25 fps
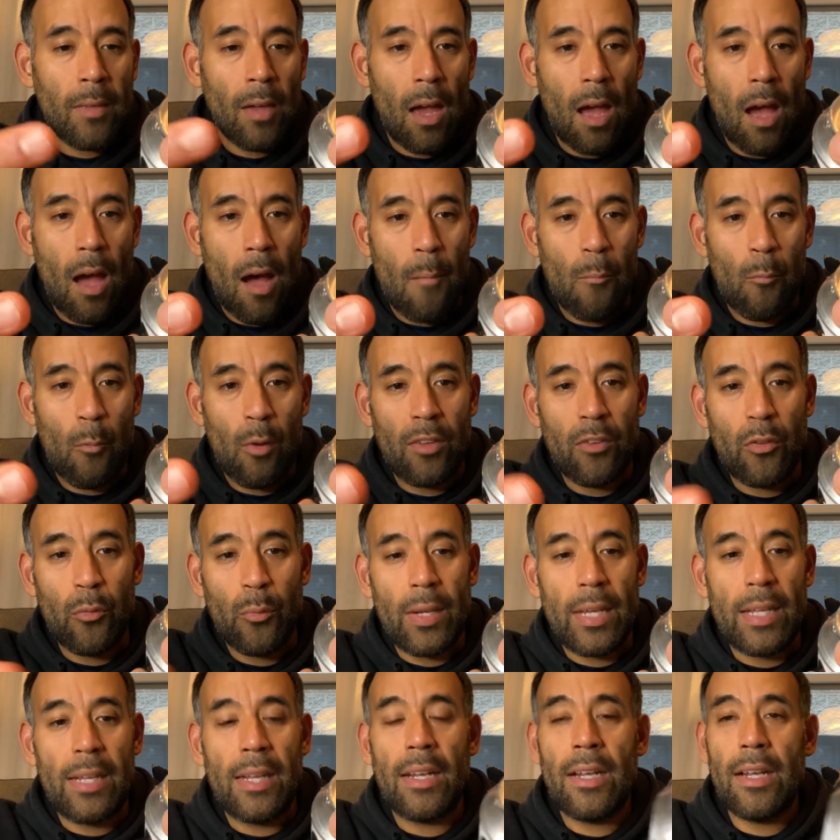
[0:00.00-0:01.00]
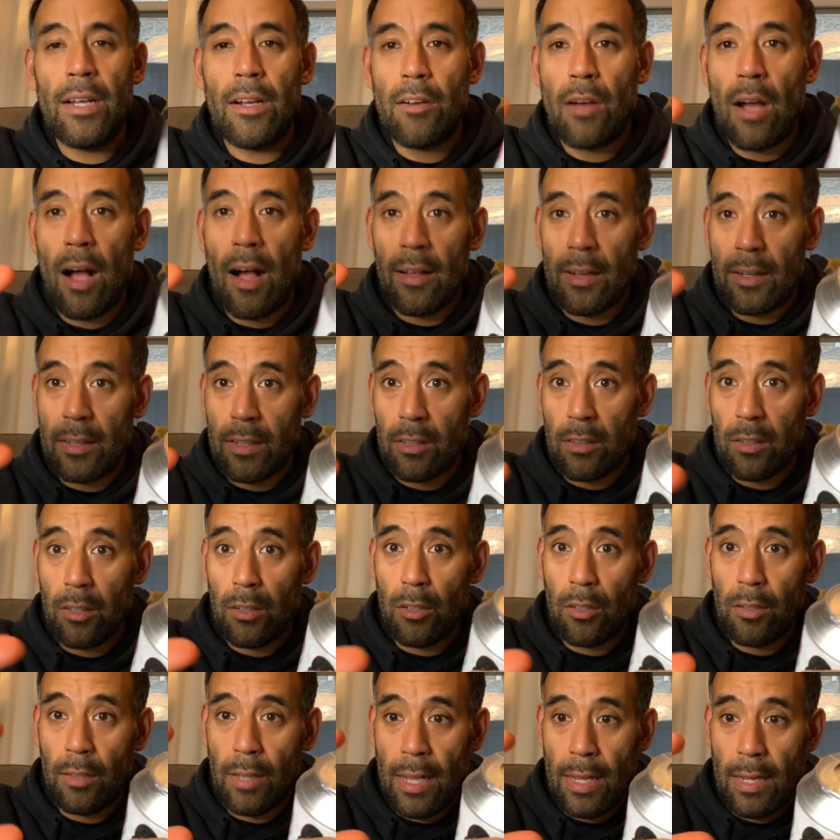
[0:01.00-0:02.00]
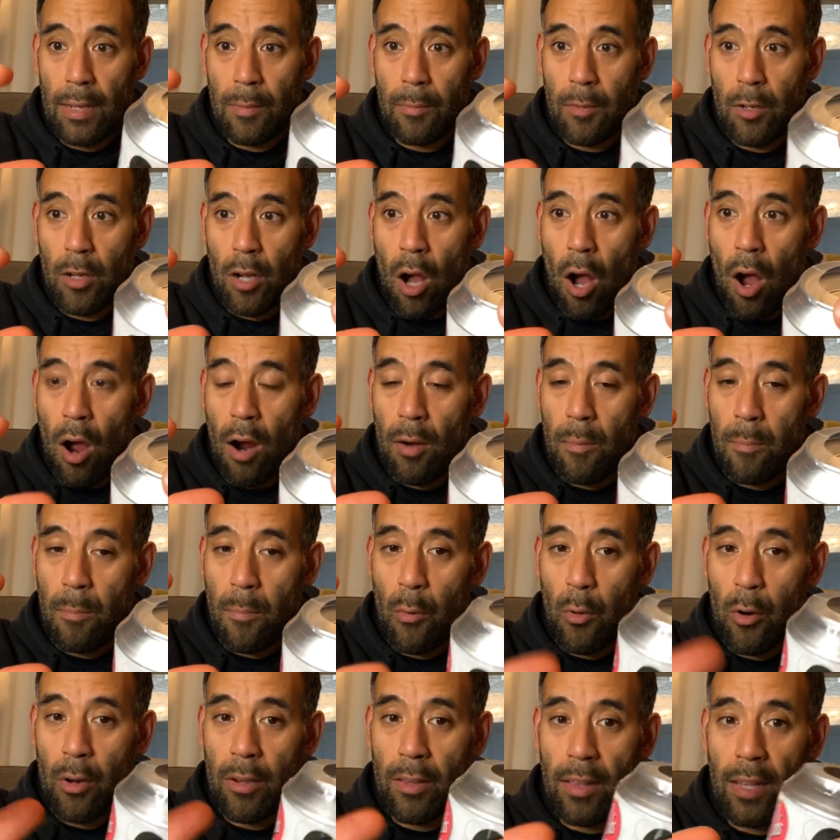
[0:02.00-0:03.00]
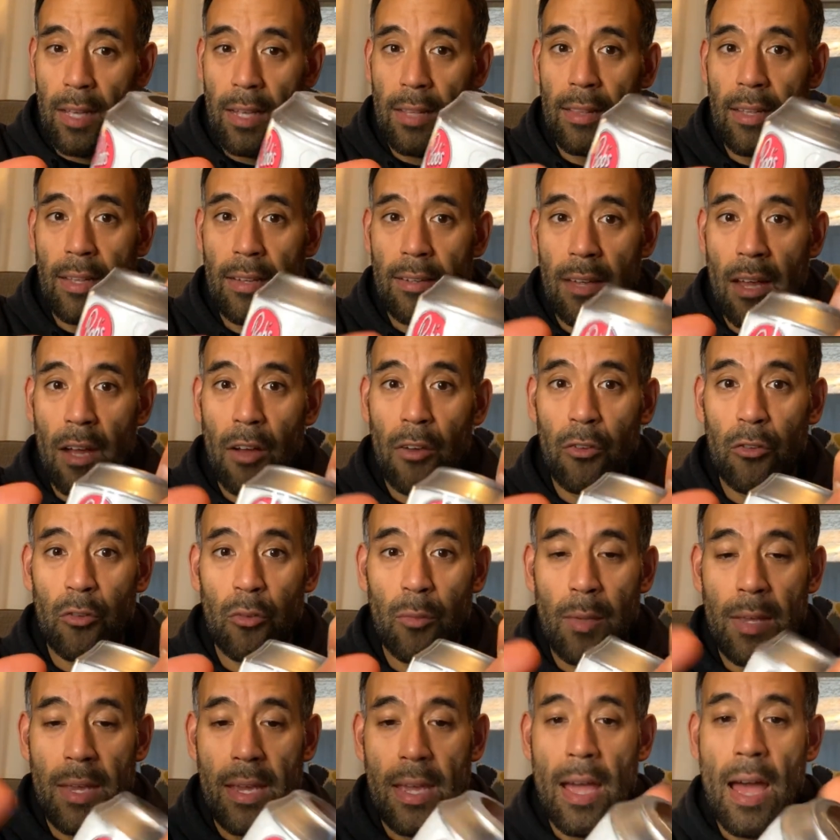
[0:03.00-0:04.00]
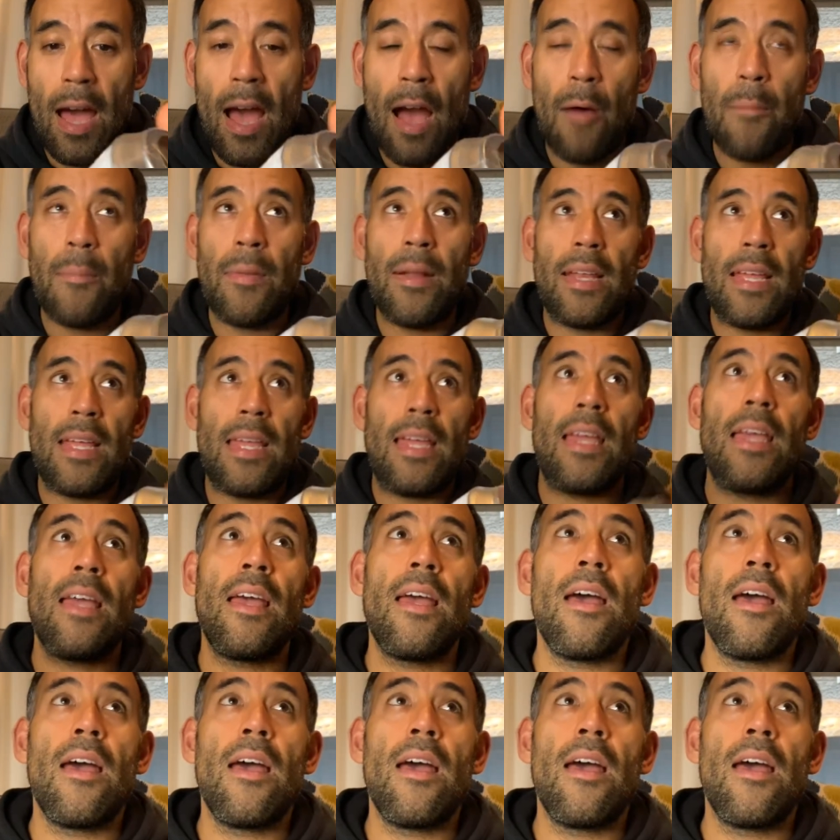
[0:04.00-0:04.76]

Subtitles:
Once we get in here, I'll get a little like cardboard thing that tells me how many